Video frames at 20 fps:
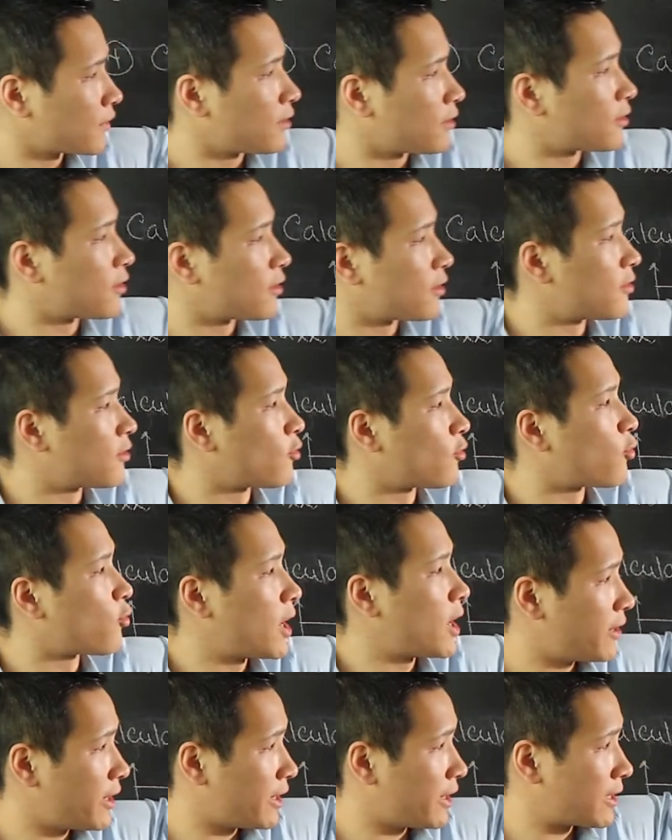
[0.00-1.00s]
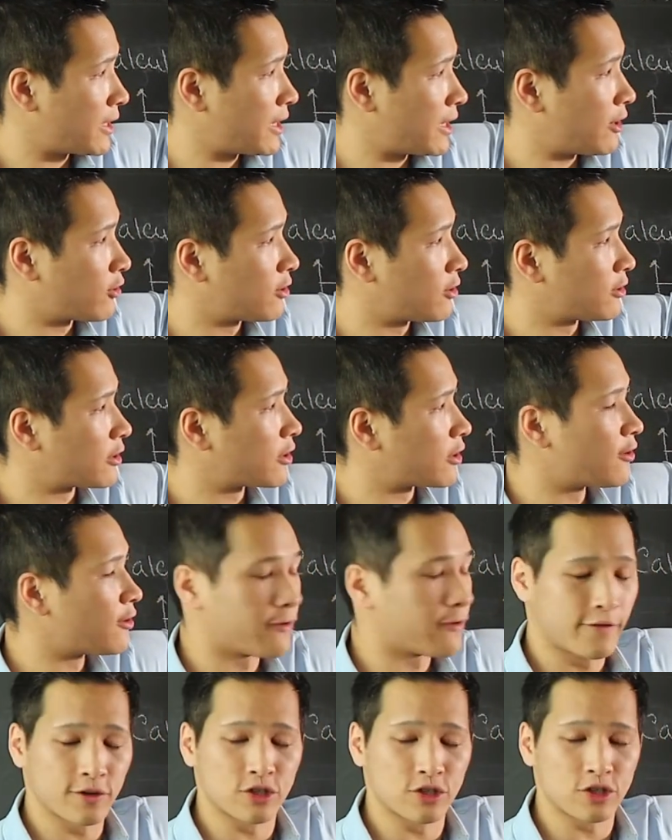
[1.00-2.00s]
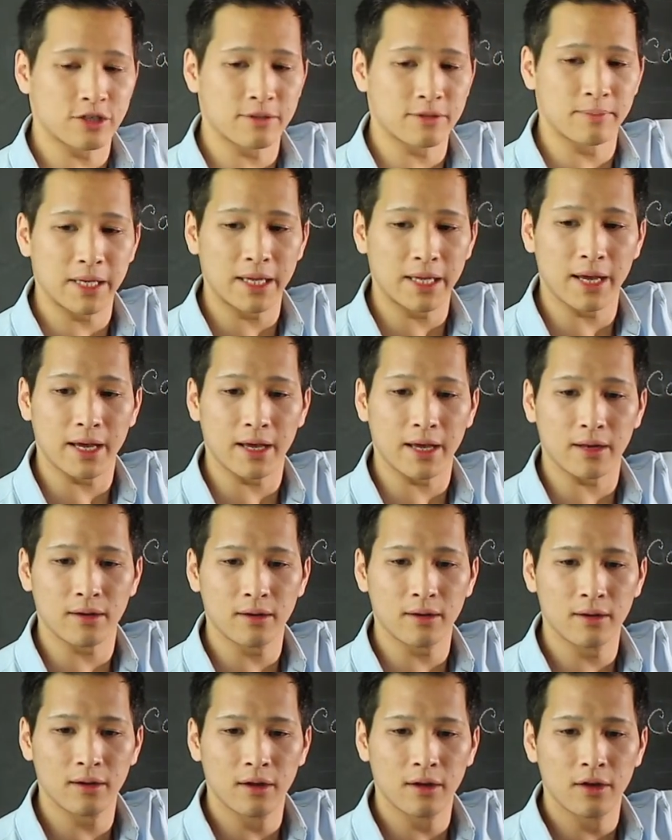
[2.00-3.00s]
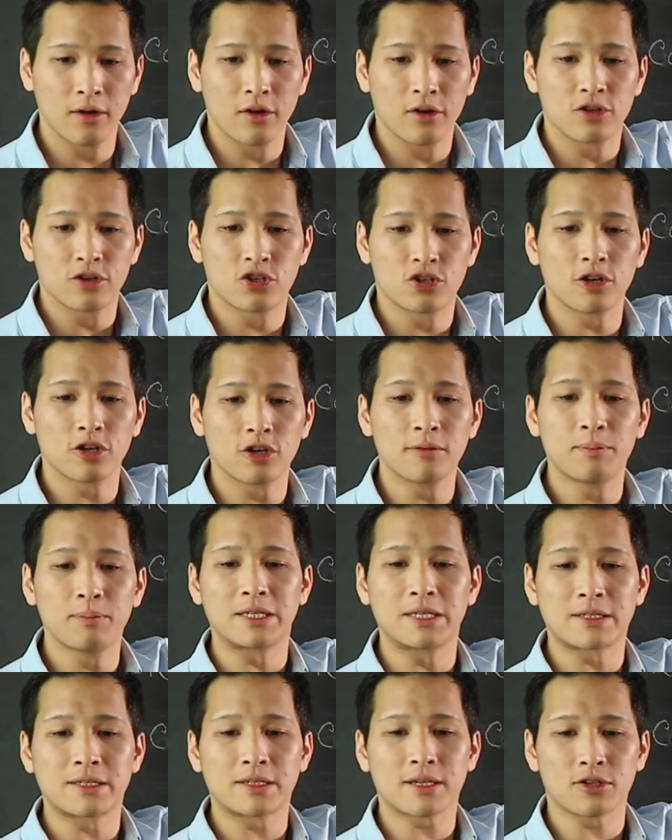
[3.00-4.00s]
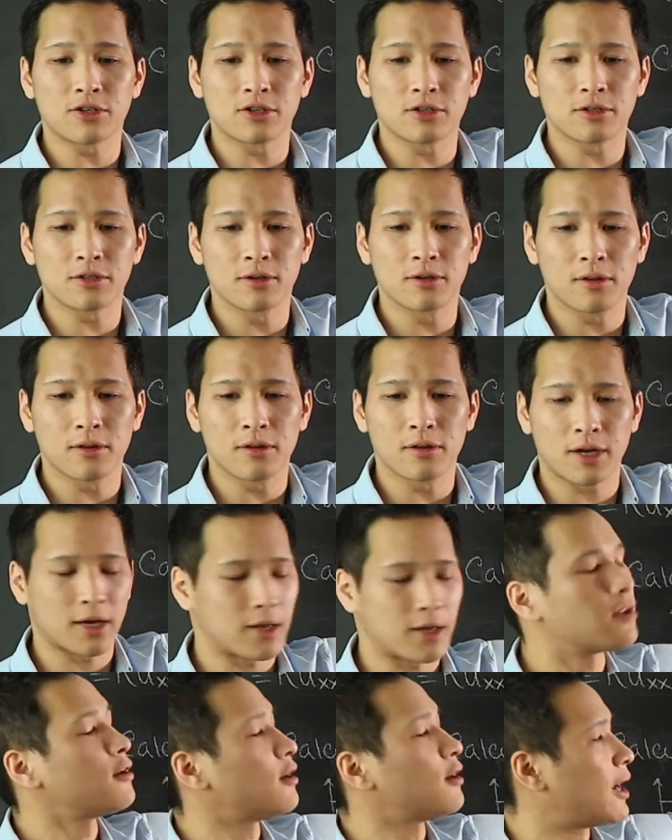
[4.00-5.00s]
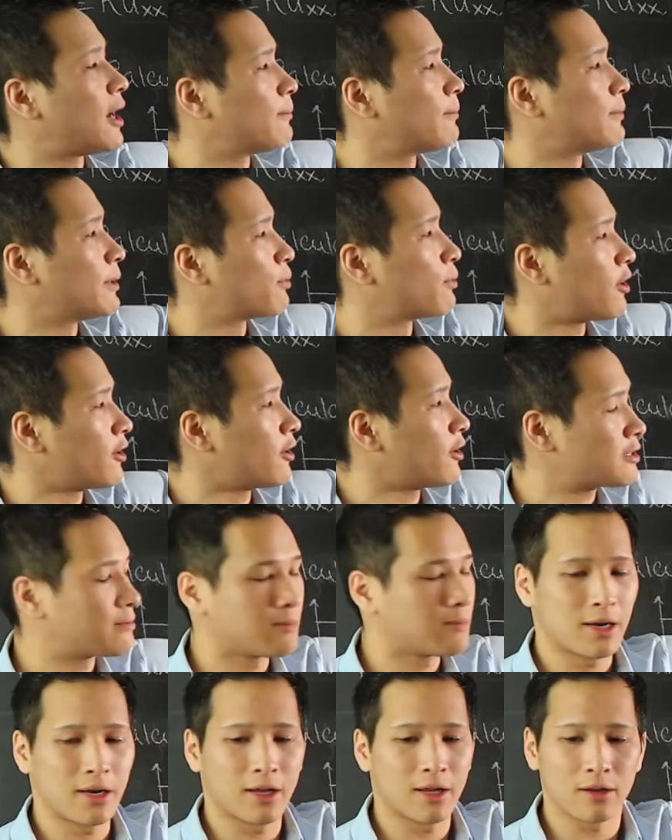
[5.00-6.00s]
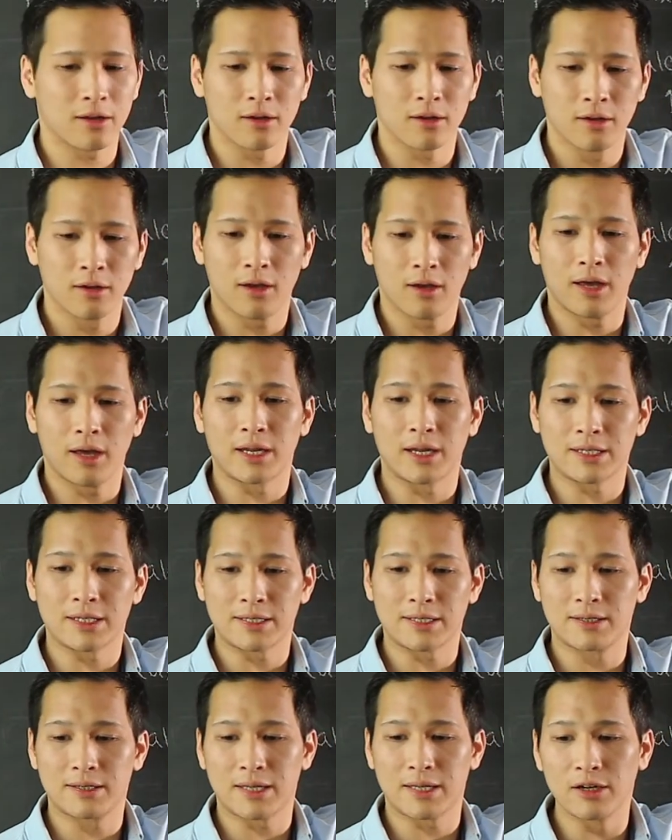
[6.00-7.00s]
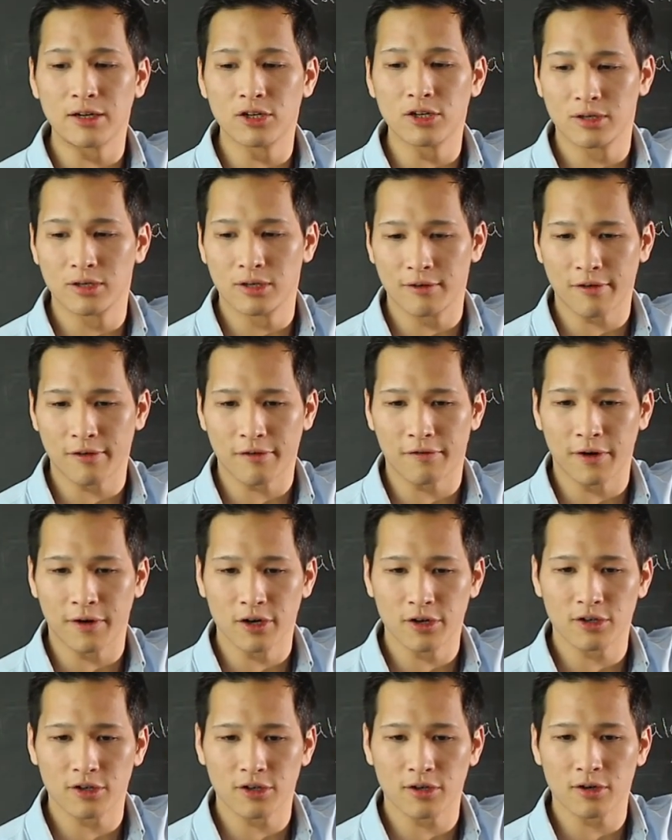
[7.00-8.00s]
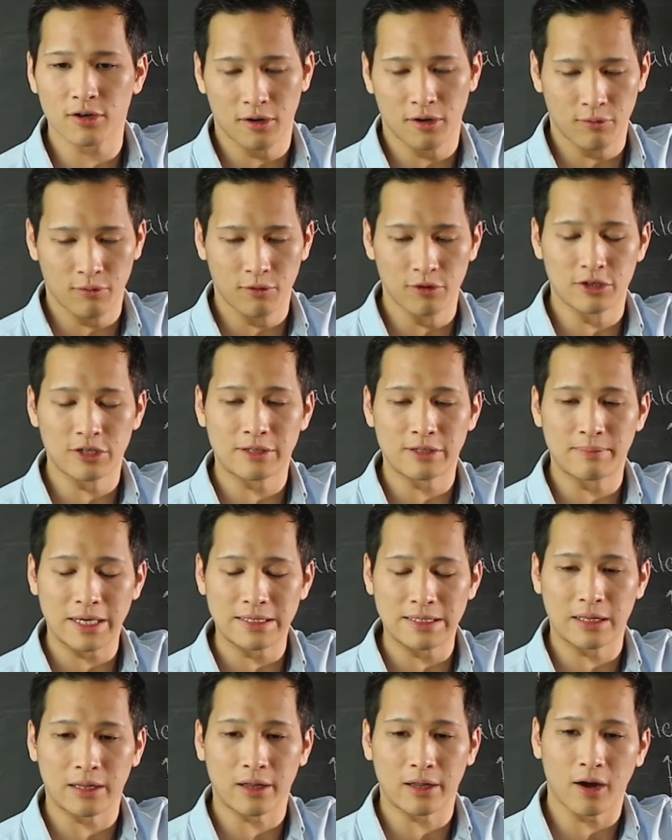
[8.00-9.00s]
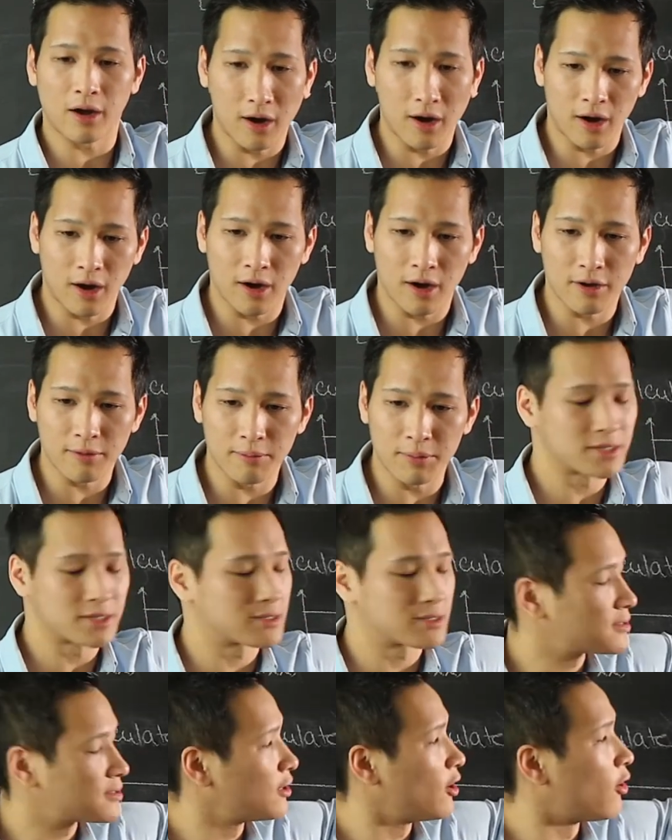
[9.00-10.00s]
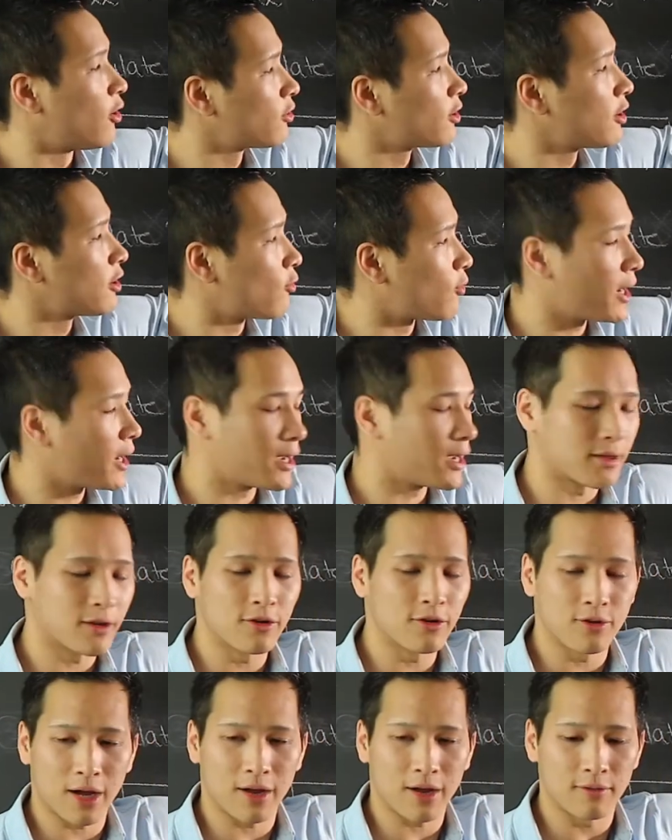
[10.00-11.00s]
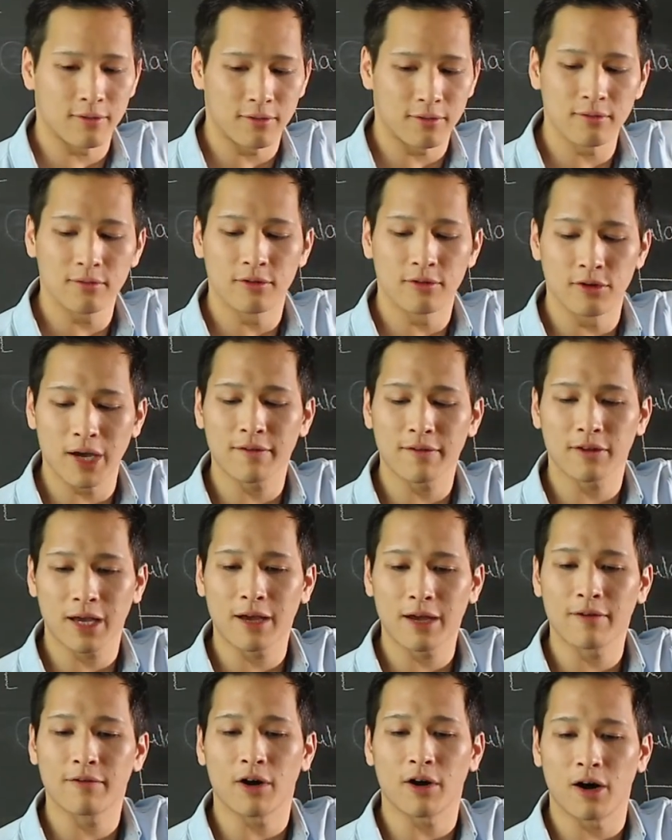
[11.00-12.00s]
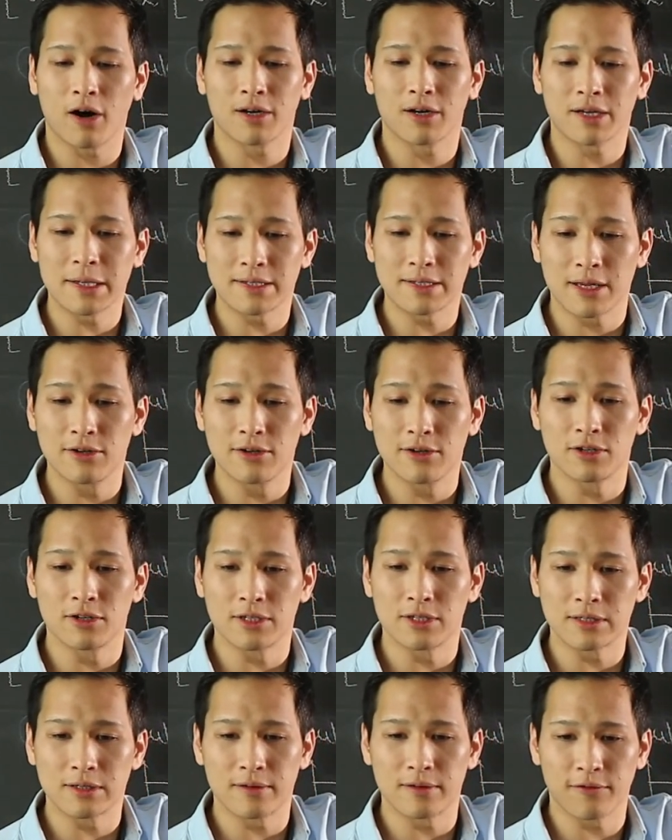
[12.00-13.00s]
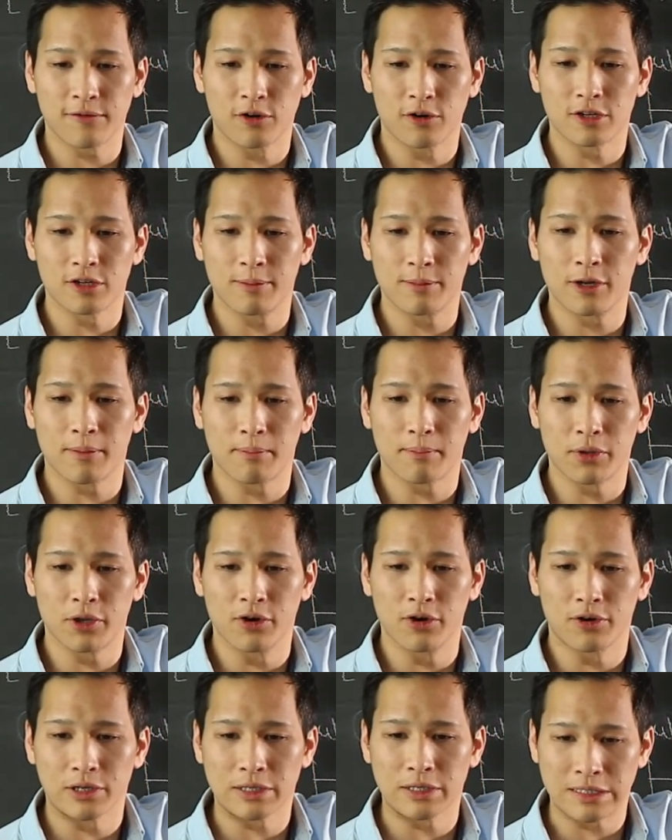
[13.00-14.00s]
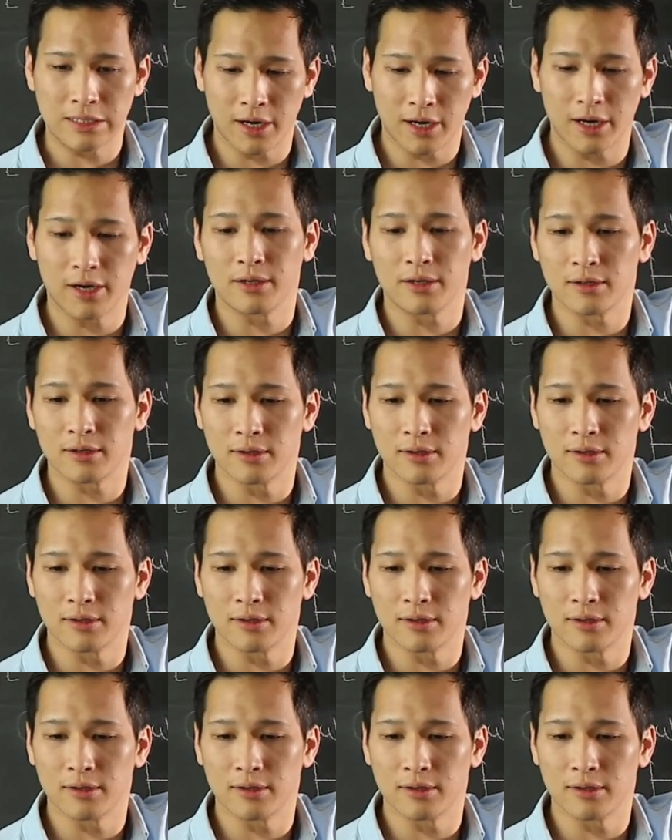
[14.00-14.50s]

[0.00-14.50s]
the, the way that I calculate the coefficients bn should be such that I'm approximating an extension of a function which is basically odd because it's the only way that you have you have to have odd extensions for it to be a pure sine